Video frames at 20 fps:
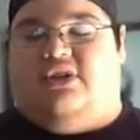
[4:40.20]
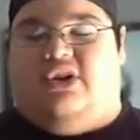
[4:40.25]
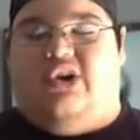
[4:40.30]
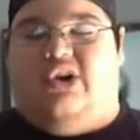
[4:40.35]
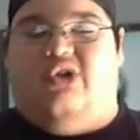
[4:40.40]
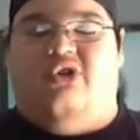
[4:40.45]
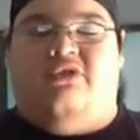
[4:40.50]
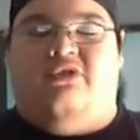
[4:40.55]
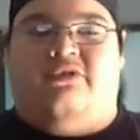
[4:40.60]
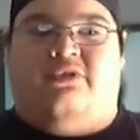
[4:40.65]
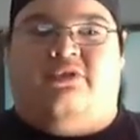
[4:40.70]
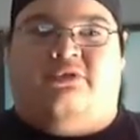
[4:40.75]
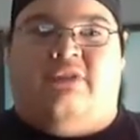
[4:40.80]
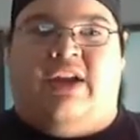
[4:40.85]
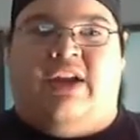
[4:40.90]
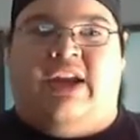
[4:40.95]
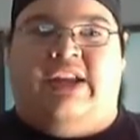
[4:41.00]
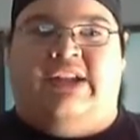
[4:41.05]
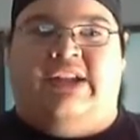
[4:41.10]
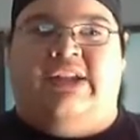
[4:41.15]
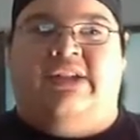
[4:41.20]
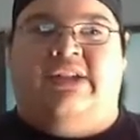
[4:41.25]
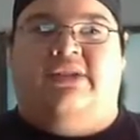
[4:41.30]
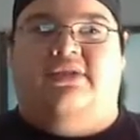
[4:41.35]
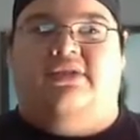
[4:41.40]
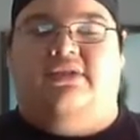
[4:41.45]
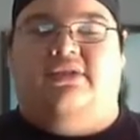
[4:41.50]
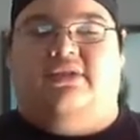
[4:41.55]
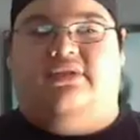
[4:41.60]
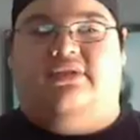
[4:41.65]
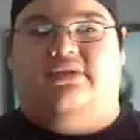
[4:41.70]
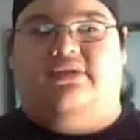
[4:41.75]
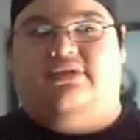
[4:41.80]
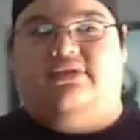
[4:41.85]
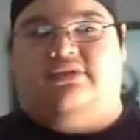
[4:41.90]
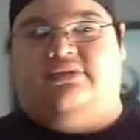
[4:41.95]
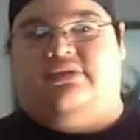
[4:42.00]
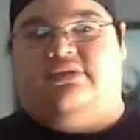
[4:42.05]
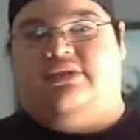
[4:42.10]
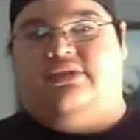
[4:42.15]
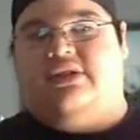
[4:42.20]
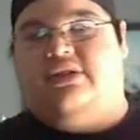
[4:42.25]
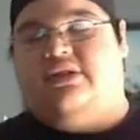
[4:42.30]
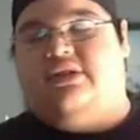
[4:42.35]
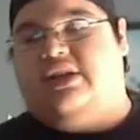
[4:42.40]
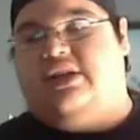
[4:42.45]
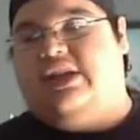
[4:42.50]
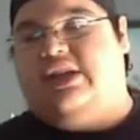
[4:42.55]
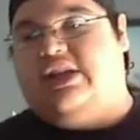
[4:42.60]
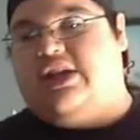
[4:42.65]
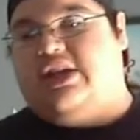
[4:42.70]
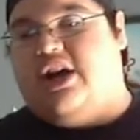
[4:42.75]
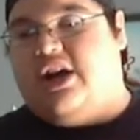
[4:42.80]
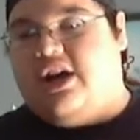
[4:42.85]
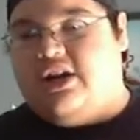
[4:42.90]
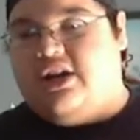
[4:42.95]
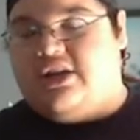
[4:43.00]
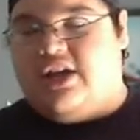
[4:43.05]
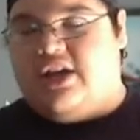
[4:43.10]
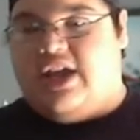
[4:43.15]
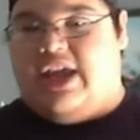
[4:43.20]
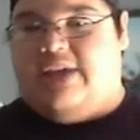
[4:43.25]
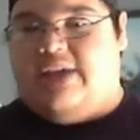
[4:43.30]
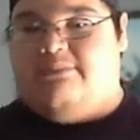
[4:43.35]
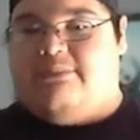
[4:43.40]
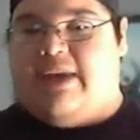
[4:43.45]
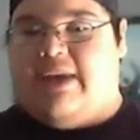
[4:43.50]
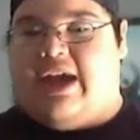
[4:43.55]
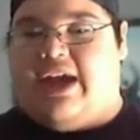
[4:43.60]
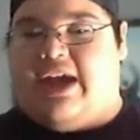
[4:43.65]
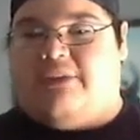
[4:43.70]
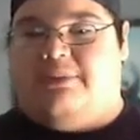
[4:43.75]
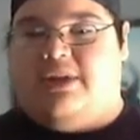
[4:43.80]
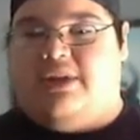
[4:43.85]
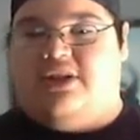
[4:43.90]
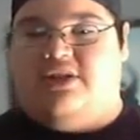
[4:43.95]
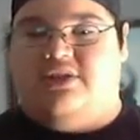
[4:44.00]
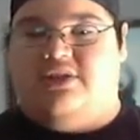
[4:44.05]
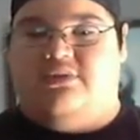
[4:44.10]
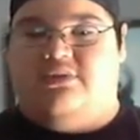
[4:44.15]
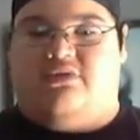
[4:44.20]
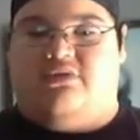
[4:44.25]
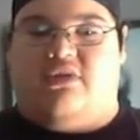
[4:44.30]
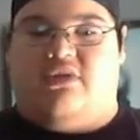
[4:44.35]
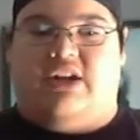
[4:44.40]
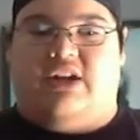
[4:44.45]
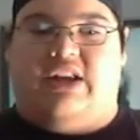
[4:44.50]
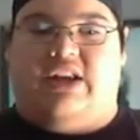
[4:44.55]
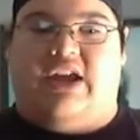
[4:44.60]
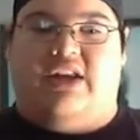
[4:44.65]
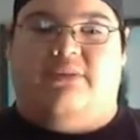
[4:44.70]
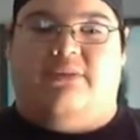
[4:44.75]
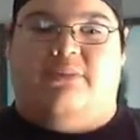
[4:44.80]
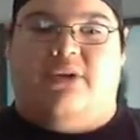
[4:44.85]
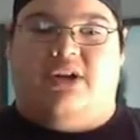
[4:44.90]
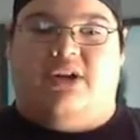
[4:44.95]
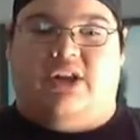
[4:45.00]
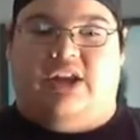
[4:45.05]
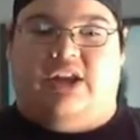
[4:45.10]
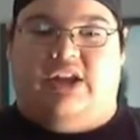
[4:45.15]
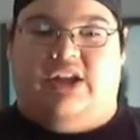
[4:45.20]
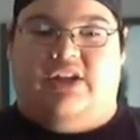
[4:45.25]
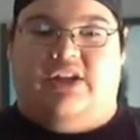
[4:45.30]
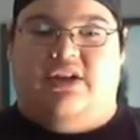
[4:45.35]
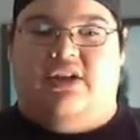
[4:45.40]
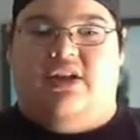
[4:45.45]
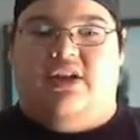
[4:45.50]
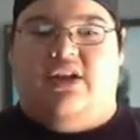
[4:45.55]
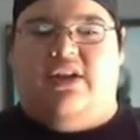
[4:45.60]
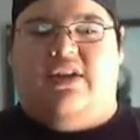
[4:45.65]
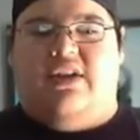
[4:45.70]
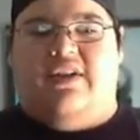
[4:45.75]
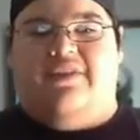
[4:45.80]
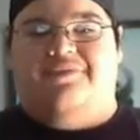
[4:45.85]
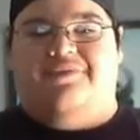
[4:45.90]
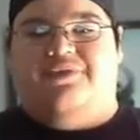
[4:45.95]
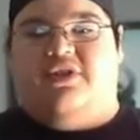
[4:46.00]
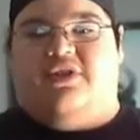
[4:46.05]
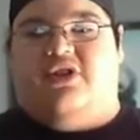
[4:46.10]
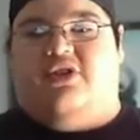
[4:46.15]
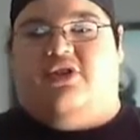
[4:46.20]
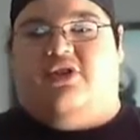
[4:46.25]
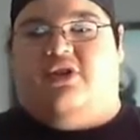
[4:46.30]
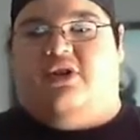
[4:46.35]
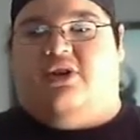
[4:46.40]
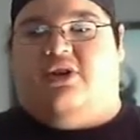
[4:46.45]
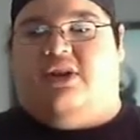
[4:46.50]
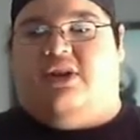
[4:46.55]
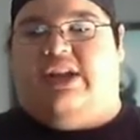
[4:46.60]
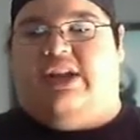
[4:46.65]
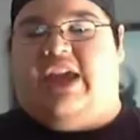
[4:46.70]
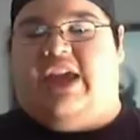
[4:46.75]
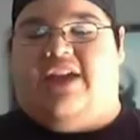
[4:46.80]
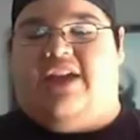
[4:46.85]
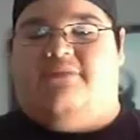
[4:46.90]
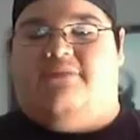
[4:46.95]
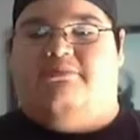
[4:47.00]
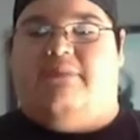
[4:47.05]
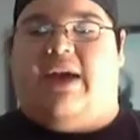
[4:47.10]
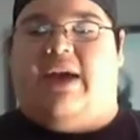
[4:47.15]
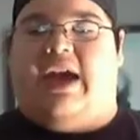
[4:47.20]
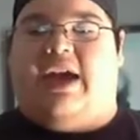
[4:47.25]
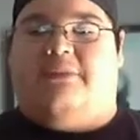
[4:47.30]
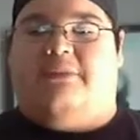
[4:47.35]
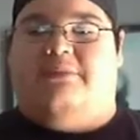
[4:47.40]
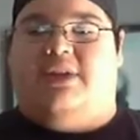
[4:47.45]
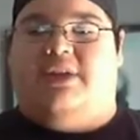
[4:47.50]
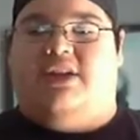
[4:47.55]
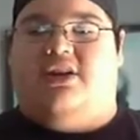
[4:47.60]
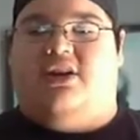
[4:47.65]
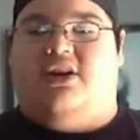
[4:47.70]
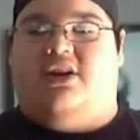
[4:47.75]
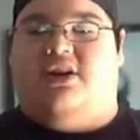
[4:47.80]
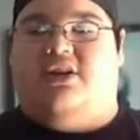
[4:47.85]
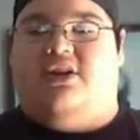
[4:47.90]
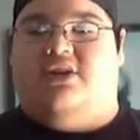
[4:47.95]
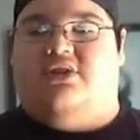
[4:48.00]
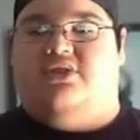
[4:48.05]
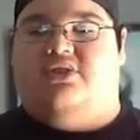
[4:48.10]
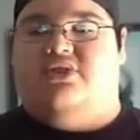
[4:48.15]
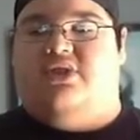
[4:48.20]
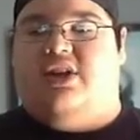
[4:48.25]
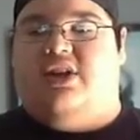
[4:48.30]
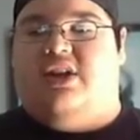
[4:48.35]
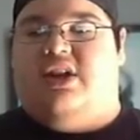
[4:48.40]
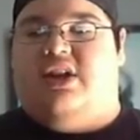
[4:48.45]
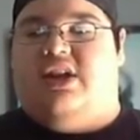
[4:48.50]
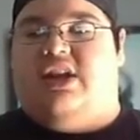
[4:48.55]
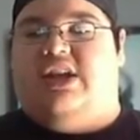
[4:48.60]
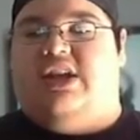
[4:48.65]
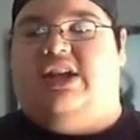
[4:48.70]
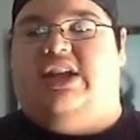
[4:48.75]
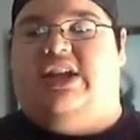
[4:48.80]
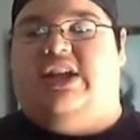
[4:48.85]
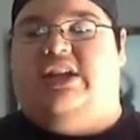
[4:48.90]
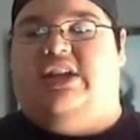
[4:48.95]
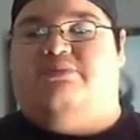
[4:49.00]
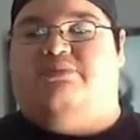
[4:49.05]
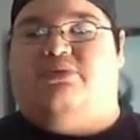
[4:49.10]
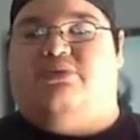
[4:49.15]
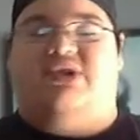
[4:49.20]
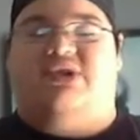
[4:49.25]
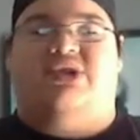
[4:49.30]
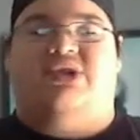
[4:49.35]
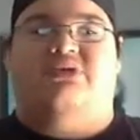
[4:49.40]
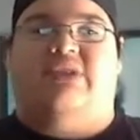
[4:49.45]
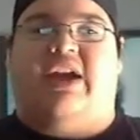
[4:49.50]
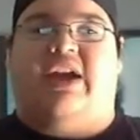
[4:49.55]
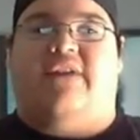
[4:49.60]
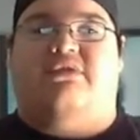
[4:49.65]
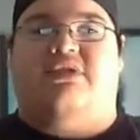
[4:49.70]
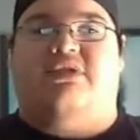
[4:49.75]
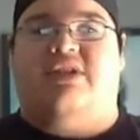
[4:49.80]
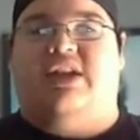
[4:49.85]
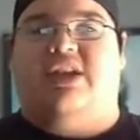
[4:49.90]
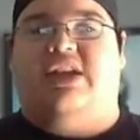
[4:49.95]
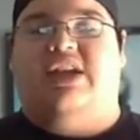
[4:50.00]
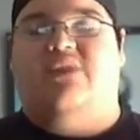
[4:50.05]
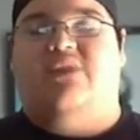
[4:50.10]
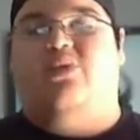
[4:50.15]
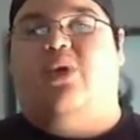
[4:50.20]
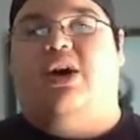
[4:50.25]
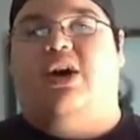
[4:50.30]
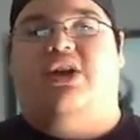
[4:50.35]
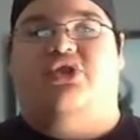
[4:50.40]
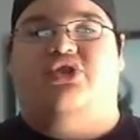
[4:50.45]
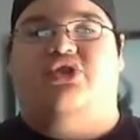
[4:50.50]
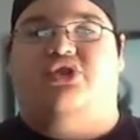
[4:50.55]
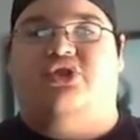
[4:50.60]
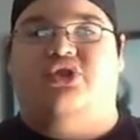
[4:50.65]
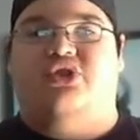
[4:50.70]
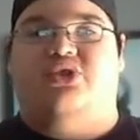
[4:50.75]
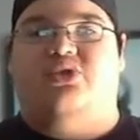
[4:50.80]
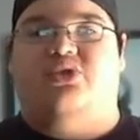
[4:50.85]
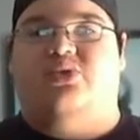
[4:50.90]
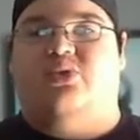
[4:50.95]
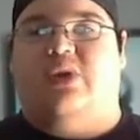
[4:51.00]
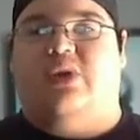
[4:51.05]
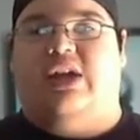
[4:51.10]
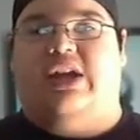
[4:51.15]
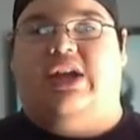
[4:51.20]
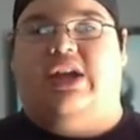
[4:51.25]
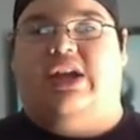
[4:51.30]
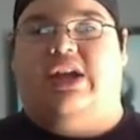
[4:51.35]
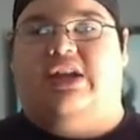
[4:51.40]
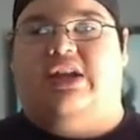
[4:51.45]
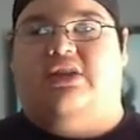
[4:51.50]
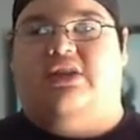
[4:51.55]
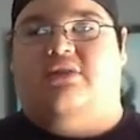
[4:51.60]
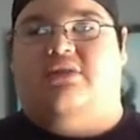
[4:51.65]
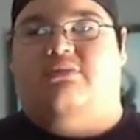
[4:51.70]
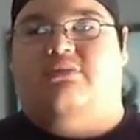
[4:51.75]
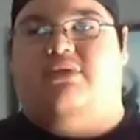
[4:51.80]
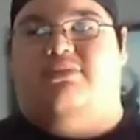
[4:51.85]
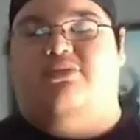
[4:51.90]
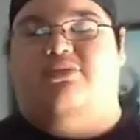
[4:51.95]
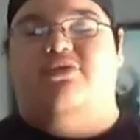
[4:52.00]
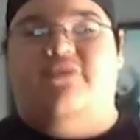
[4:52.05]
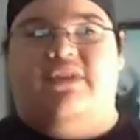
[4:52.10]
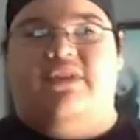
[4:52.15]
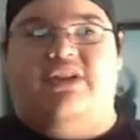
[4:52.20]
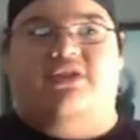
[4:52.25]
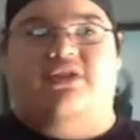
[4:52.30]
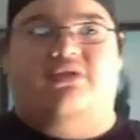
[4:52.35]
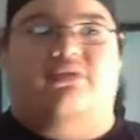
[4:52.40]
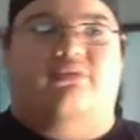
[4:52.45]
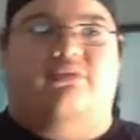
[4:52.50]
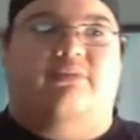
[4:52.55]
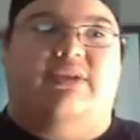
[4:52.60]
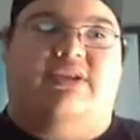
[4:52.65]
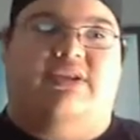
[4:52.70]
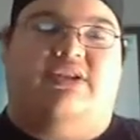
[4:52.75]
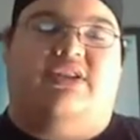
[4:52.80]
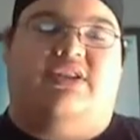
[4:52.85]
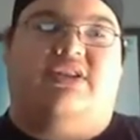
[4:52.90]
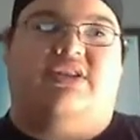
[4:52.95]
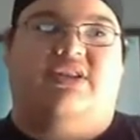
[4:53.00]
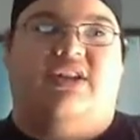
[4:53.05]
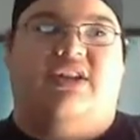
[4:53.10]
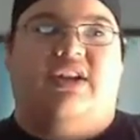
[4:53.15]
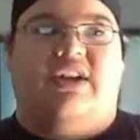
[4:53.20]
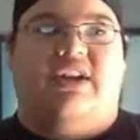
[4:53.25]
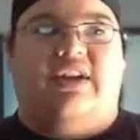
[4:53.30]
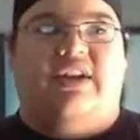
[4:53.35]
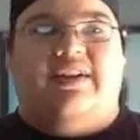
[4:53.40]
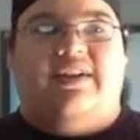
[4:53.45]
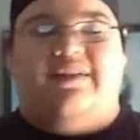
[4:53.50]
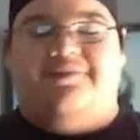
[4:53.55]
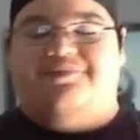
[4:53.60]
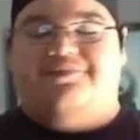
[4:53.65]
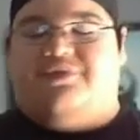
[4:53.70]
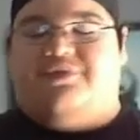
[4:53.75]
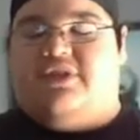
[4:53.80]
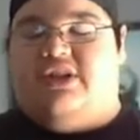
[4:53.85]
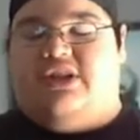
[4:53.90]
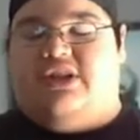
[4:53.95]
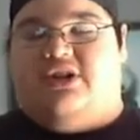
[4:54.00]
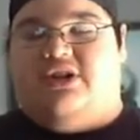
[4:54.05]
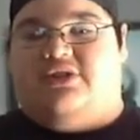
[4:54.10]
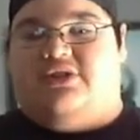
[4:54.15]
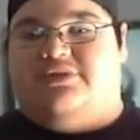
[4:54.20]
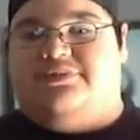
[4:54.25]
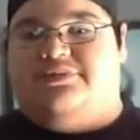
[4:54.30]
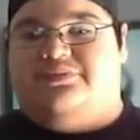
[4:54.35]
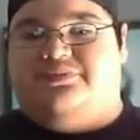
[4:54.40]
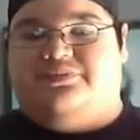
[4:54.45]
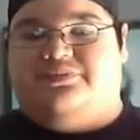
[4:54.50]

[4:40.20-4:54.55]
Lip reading: overrated. He came back because he was running out of money, or he came back because he pursued everything he wanted to do in the movie business. You know,